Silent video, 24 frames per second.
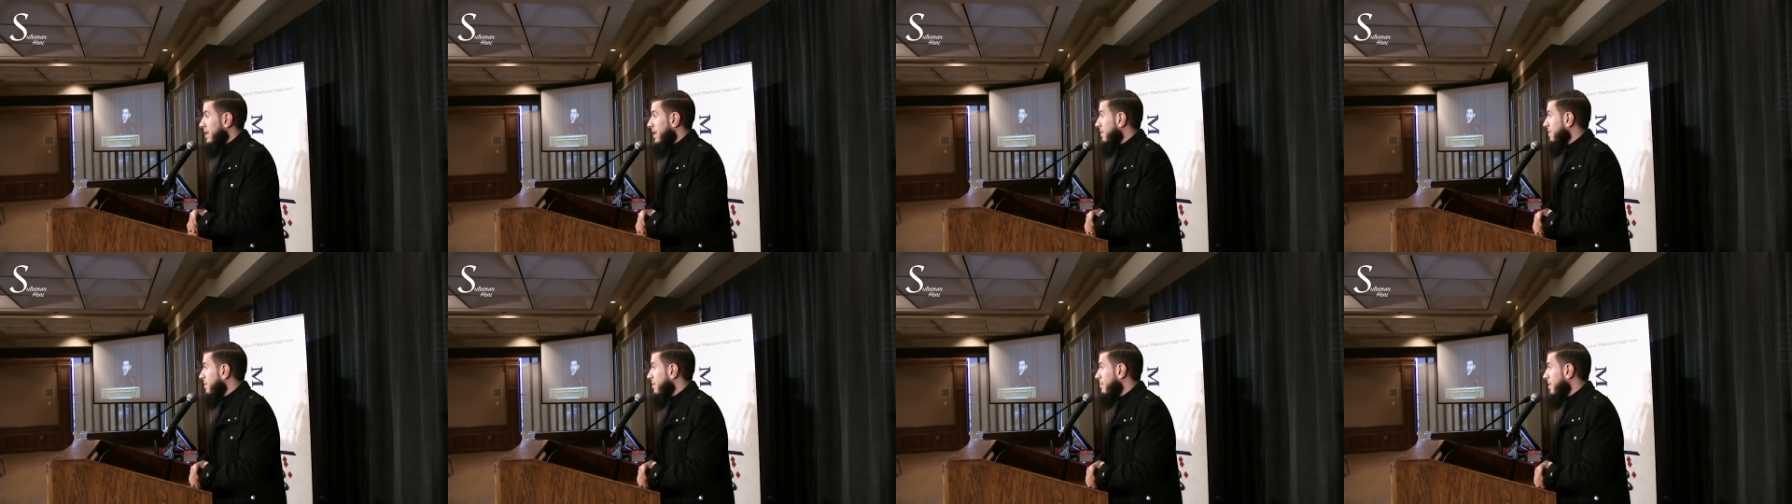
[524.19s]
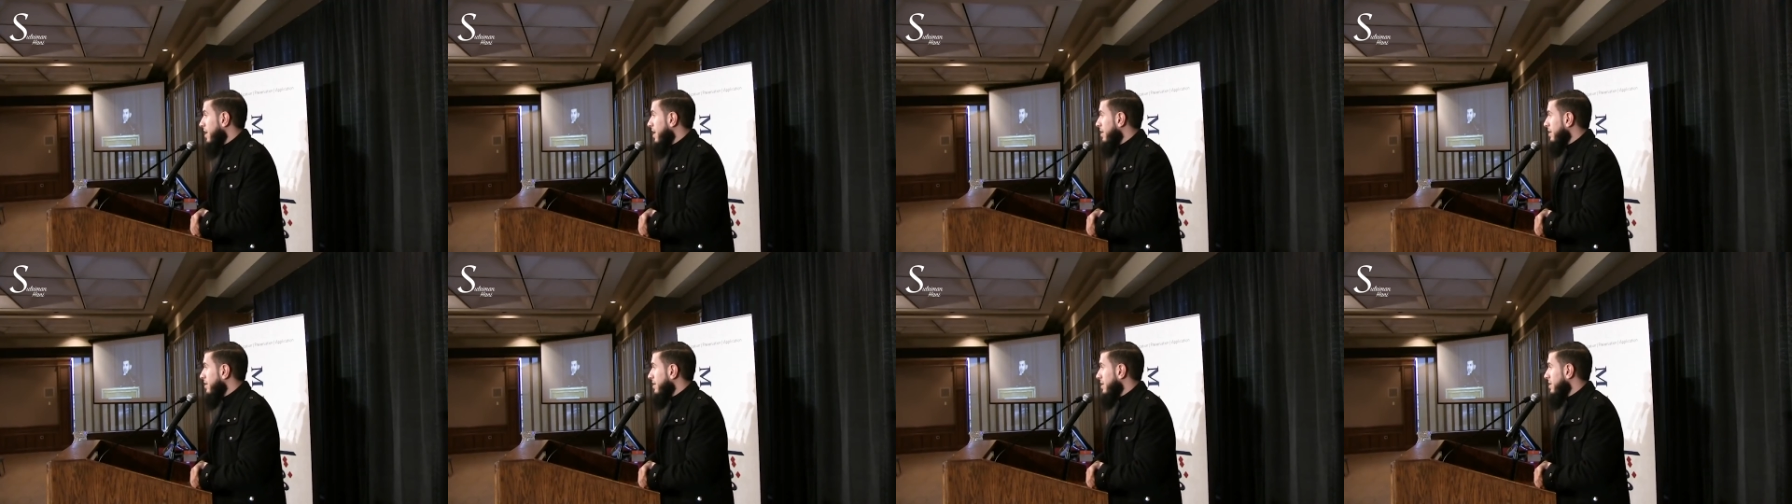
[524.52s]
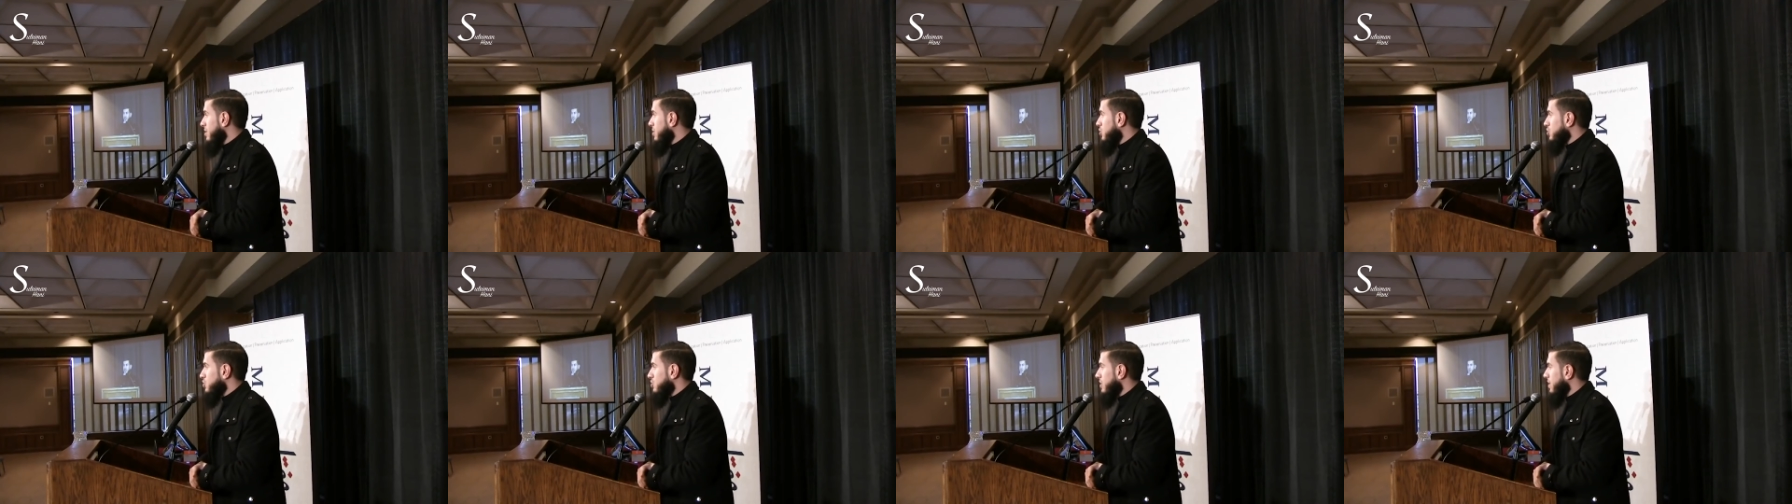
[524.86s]
And the man
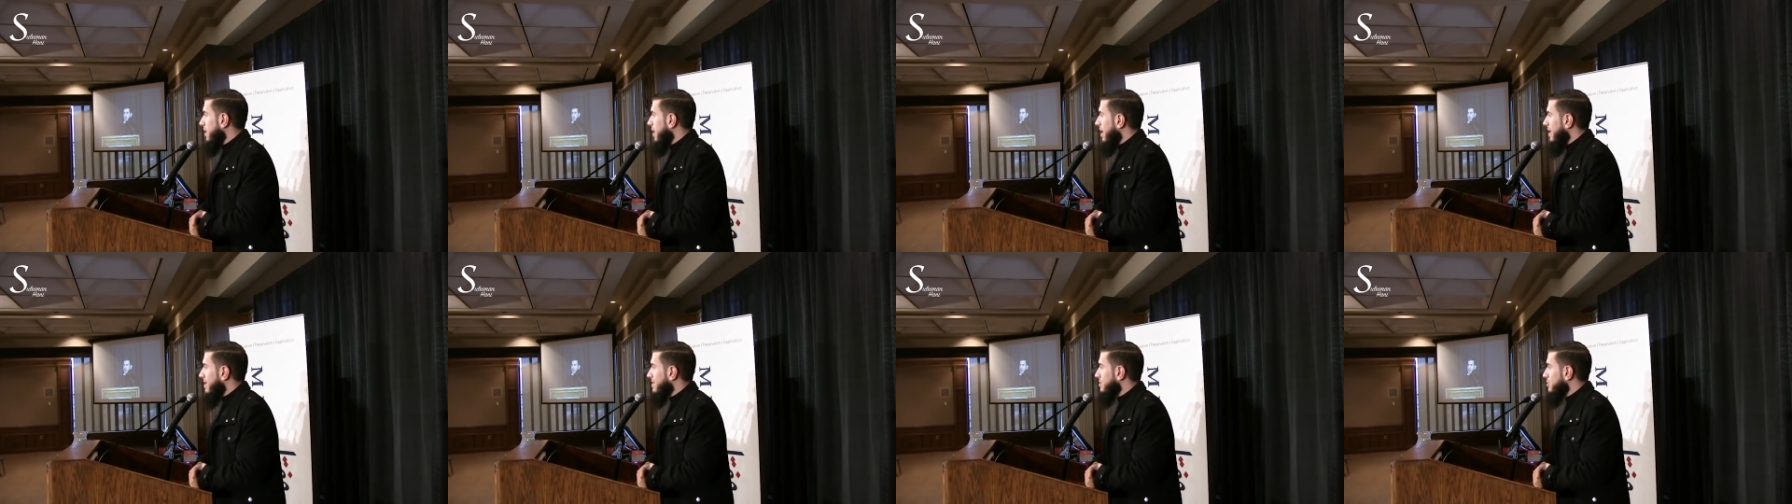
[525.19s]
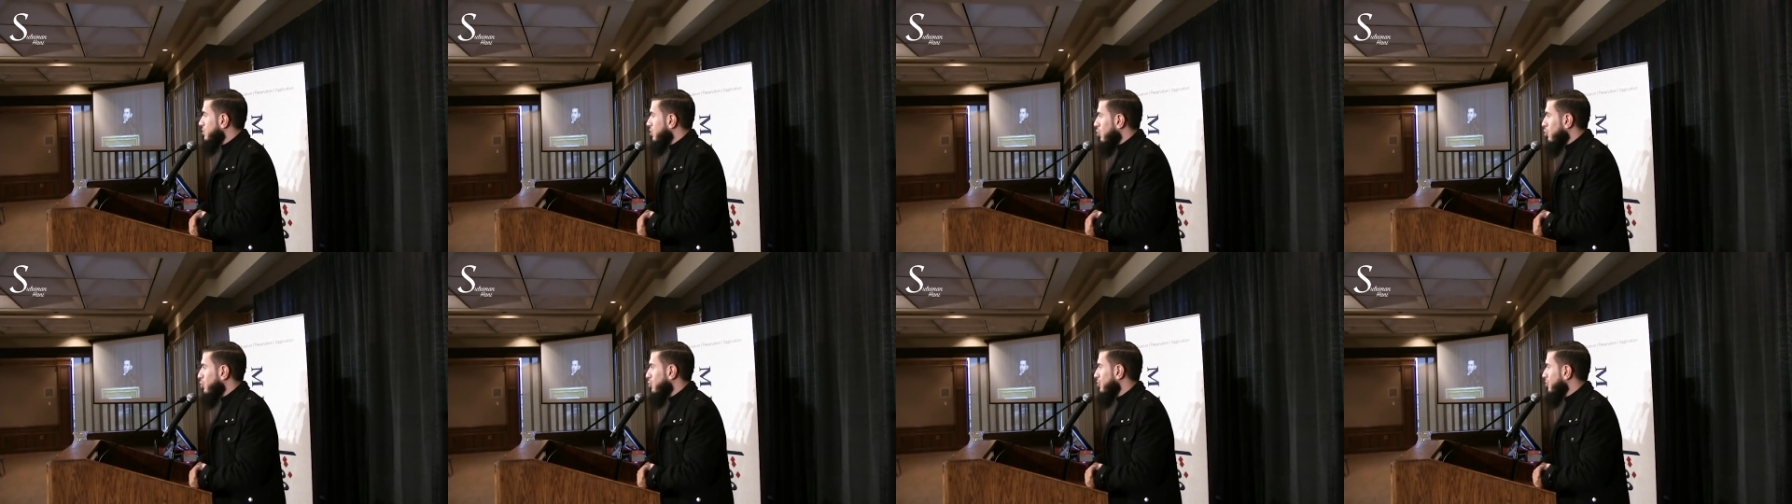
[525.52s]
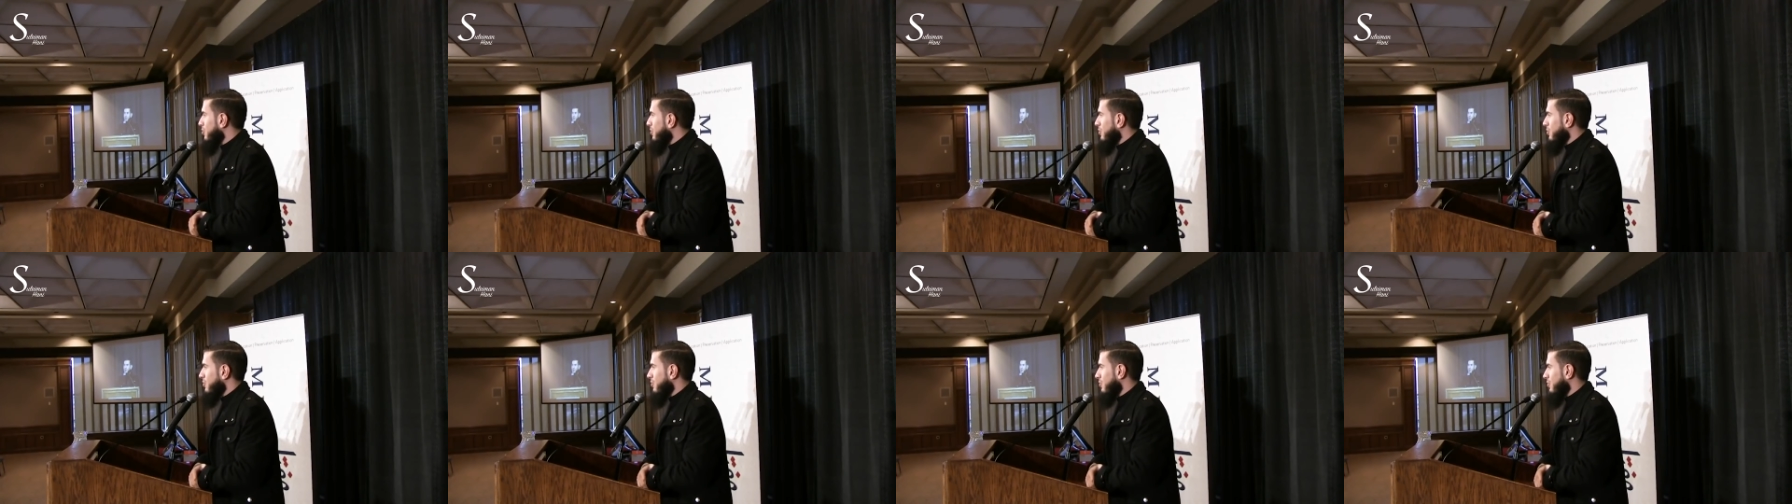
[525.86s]
initially has no
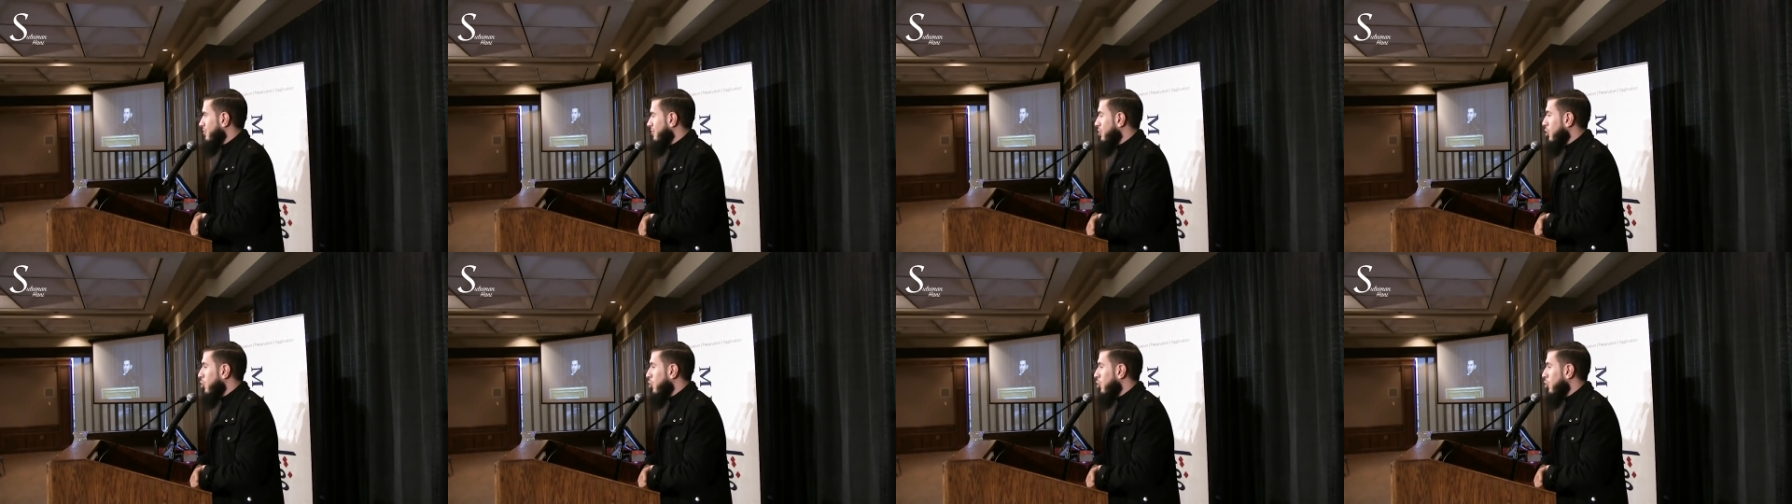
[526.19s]
clue,